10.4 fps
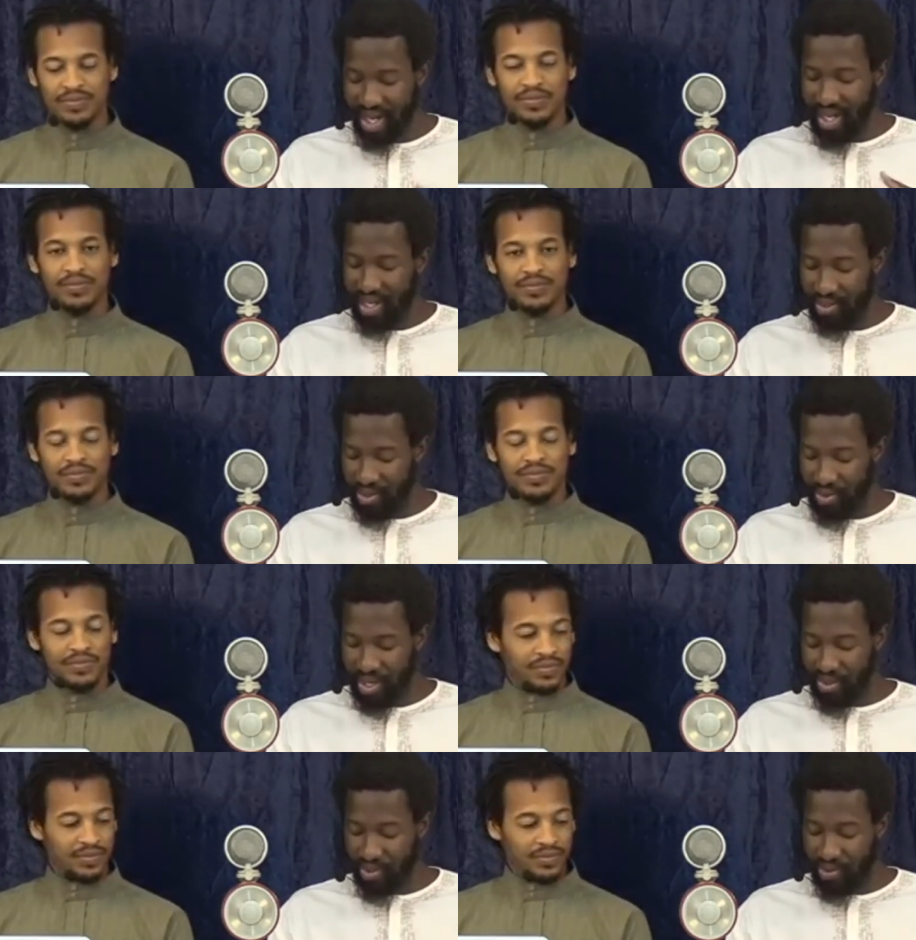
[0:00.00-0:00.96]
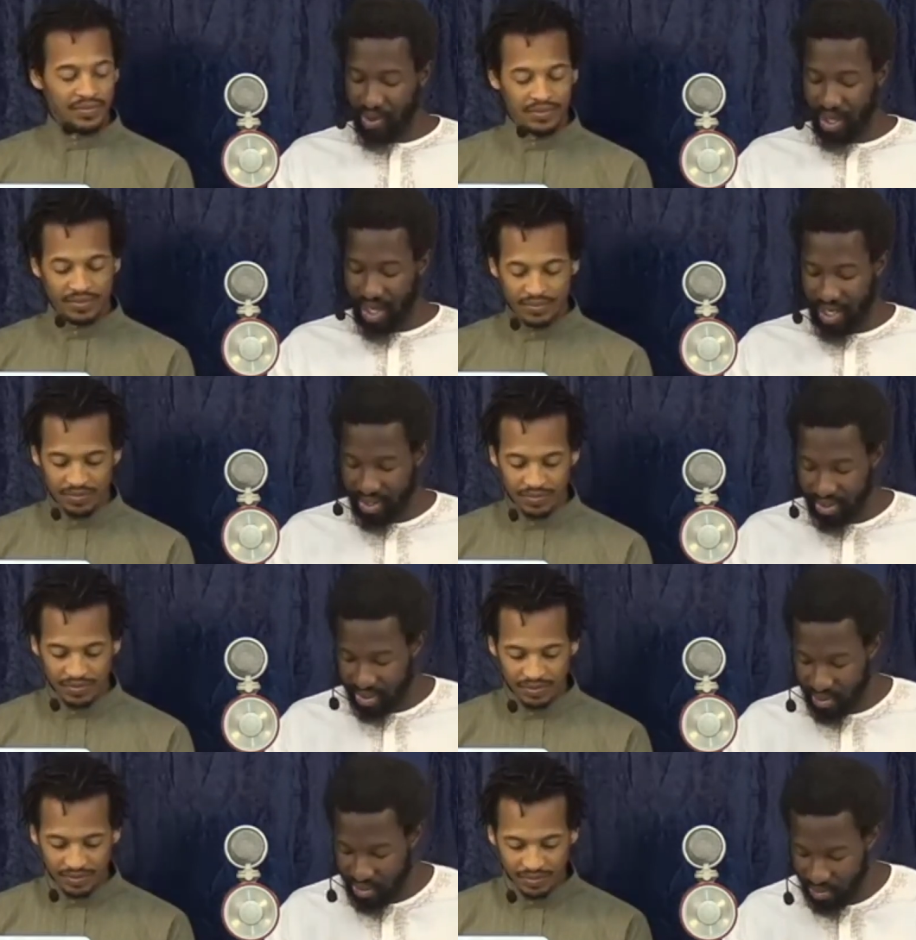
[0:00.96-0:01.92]
Speaker 1: Let's go back to Colossians
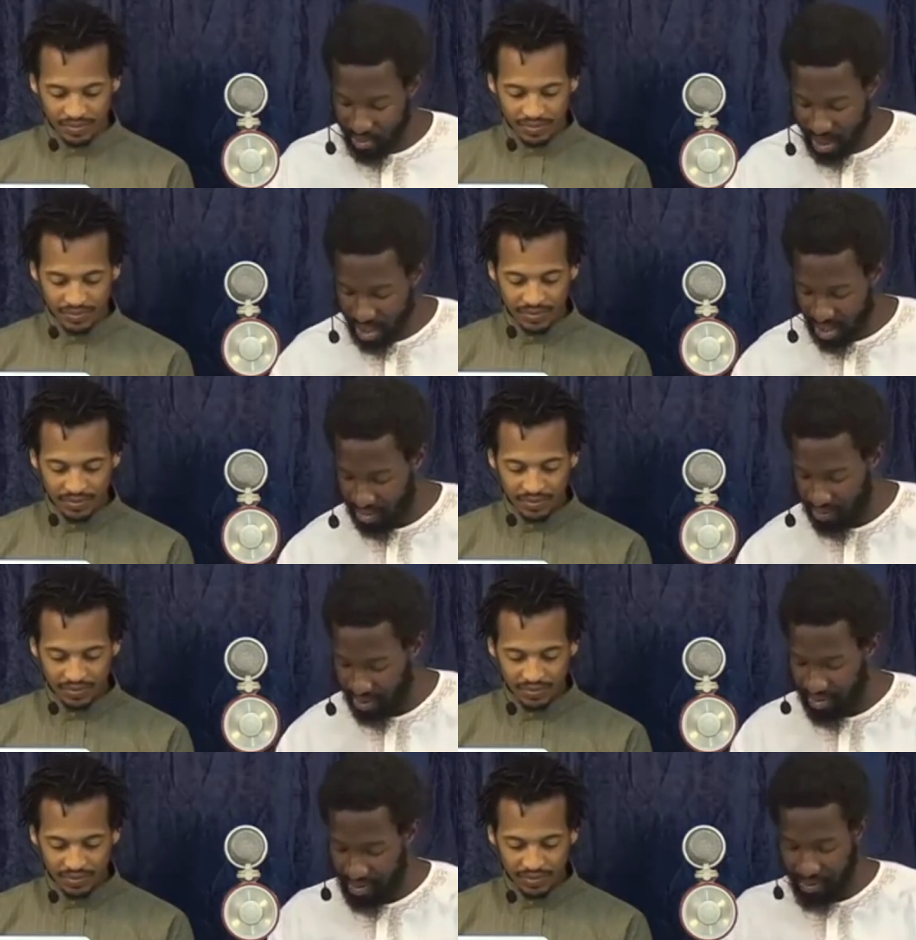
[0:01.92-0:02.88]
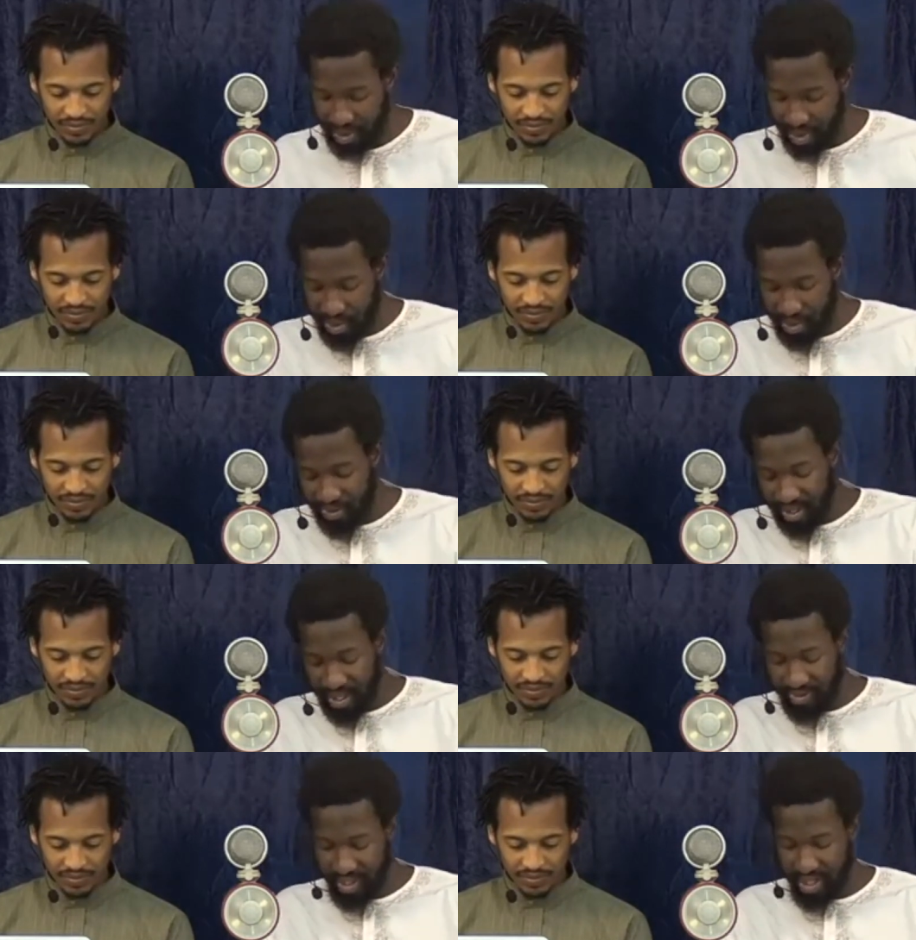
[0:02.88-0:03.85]
two and read from verse twelve to
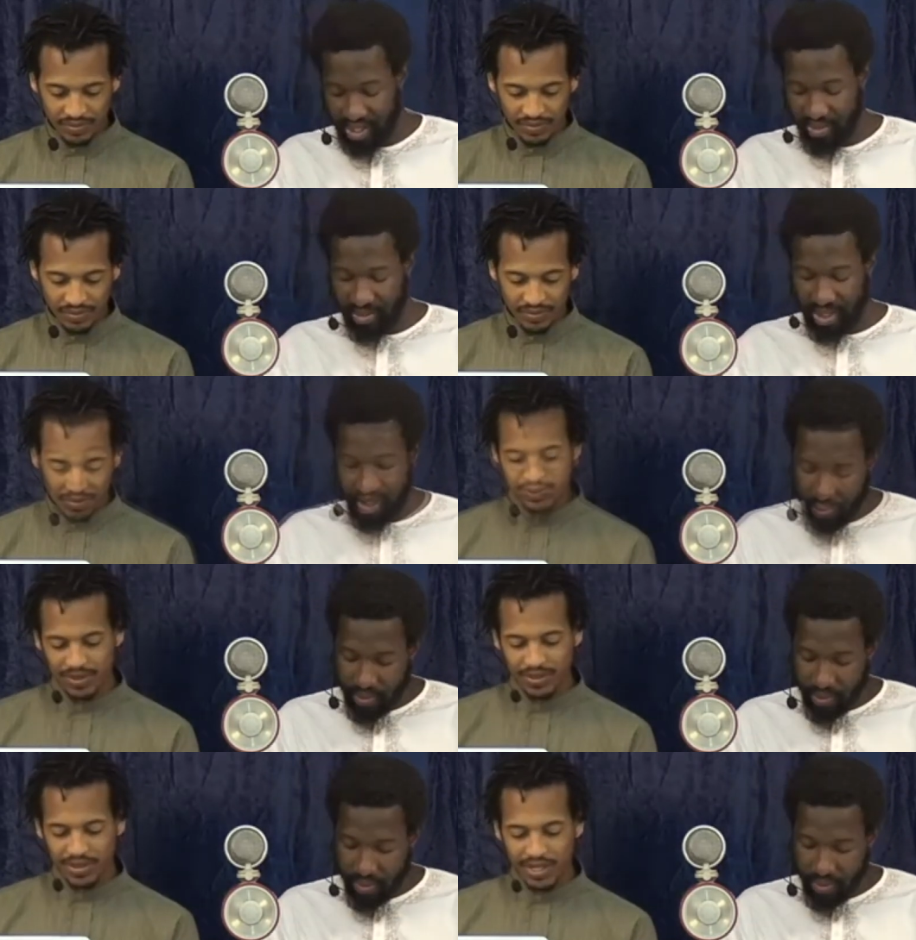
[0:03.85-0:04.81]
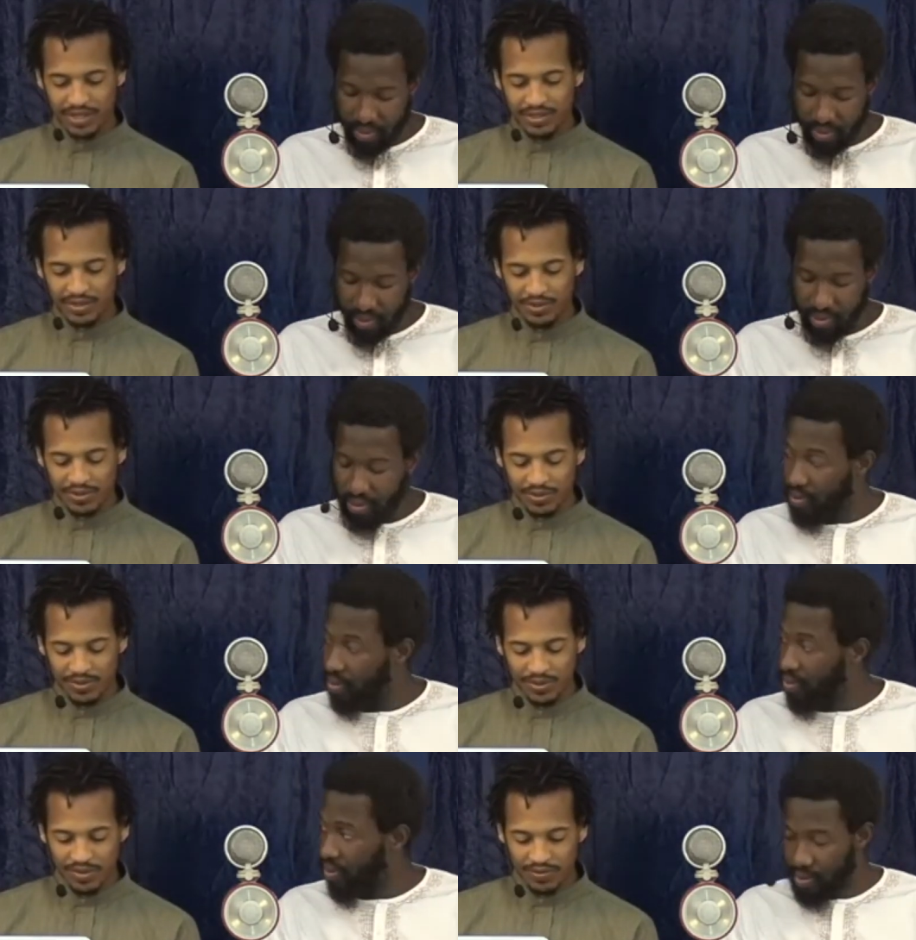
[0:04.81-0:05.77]
seventeen, please.
Speaker 2: Colossians two and
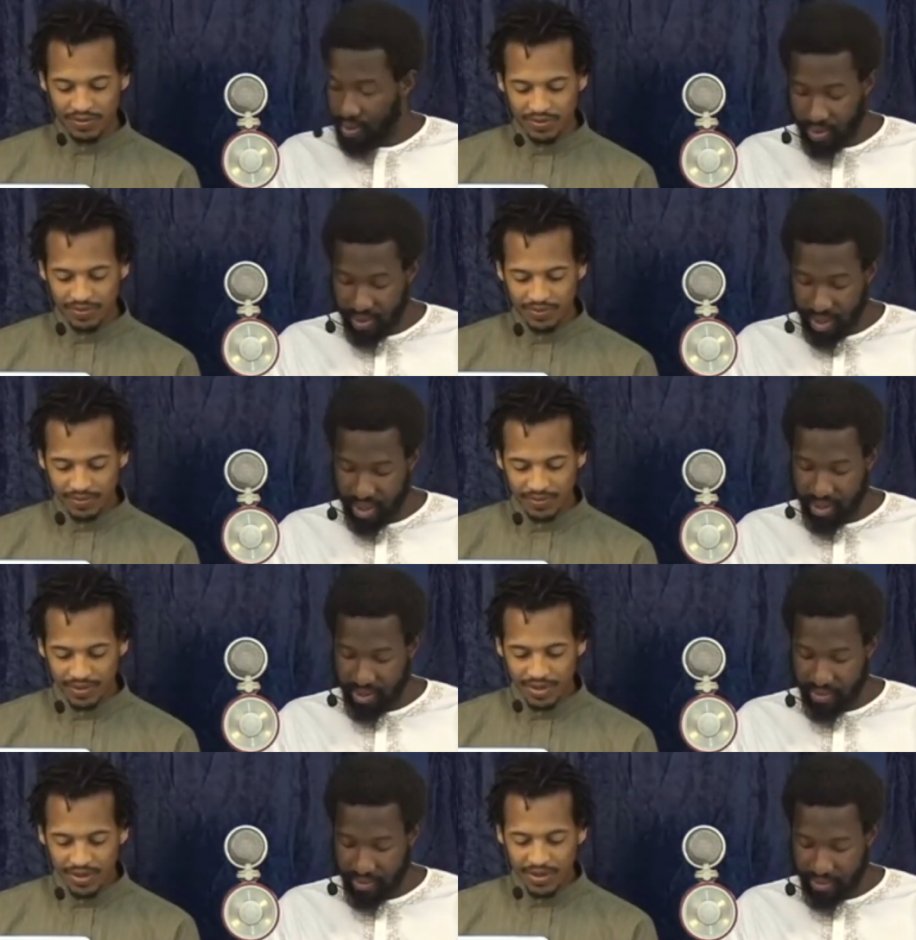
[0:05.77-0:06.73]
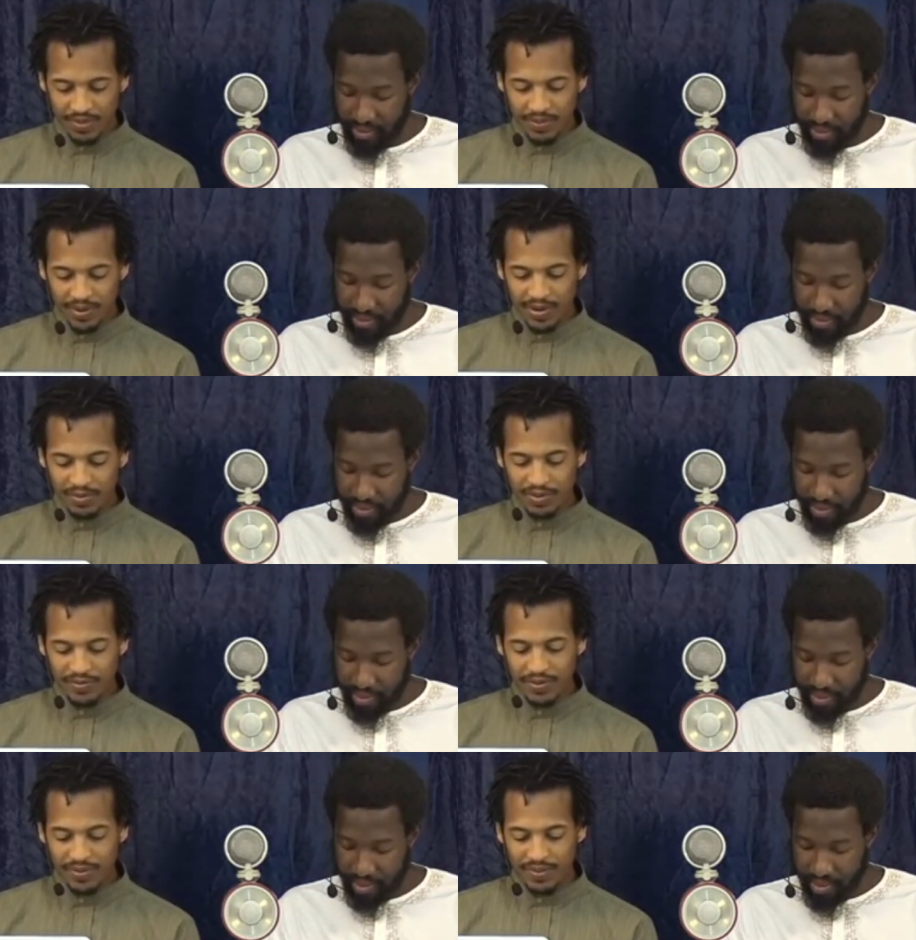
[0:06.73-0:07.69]
twelve. Right. Buried with him
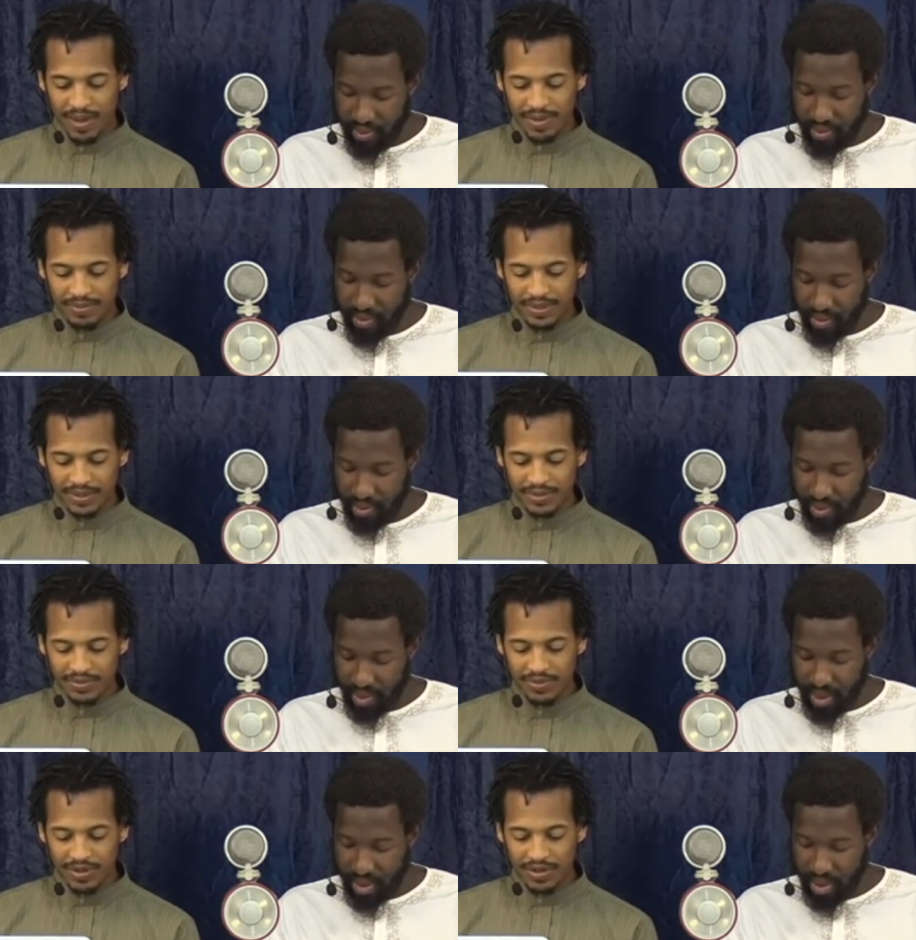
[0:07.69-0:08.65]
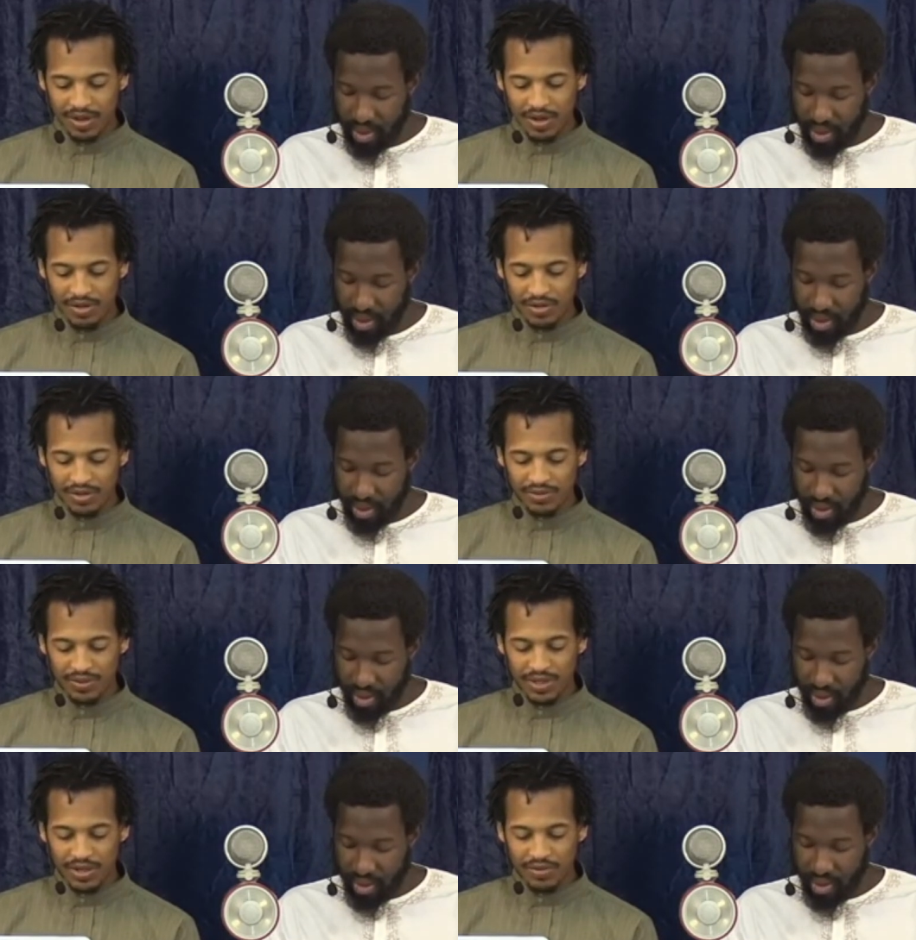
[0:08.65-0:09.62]
in baptism, wherein also ye
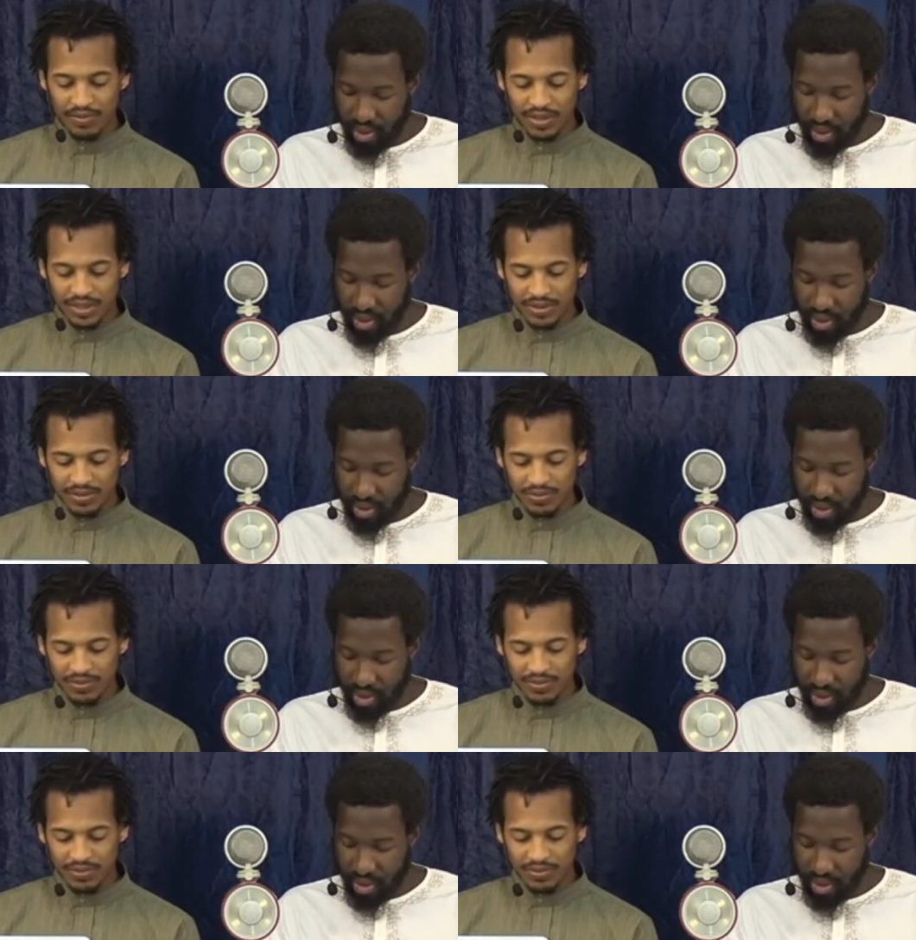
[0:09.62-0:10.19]
are risen